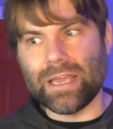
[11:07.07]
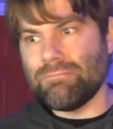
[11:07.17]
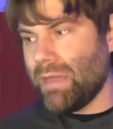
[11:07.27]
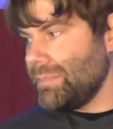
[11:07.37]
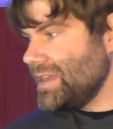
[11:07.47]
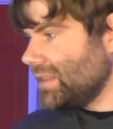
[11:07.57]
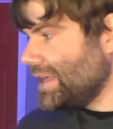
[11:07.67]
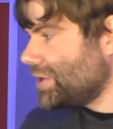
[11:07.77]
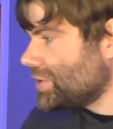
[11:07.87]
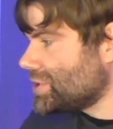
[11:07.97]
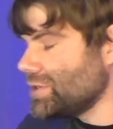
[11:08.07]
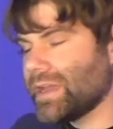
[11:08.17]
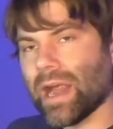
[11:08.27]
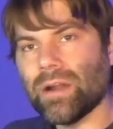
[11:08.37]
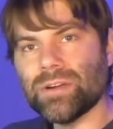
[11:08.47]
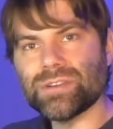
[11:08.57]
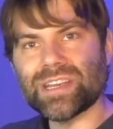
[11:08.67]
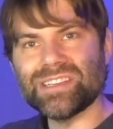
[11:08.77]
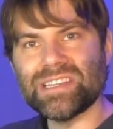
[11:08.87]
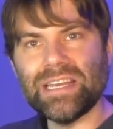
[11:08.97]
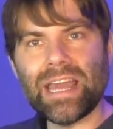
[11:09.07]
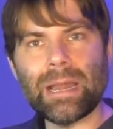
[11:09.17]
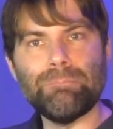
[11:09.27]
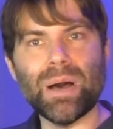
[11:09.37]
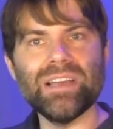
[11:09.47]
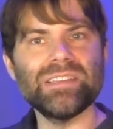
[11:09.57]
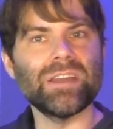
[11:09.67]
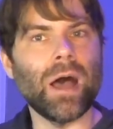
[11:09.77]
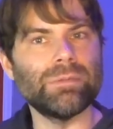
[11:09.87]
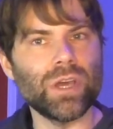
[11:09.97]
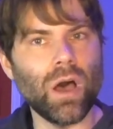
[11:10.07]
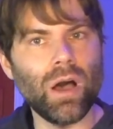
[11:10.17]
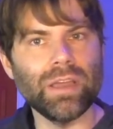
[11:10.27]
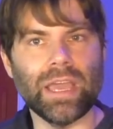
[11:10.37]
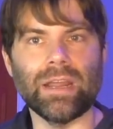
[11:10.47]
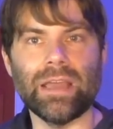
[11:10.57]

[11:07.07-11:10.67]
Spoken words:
like maybe like your two characters like sitting at a bus stop talking,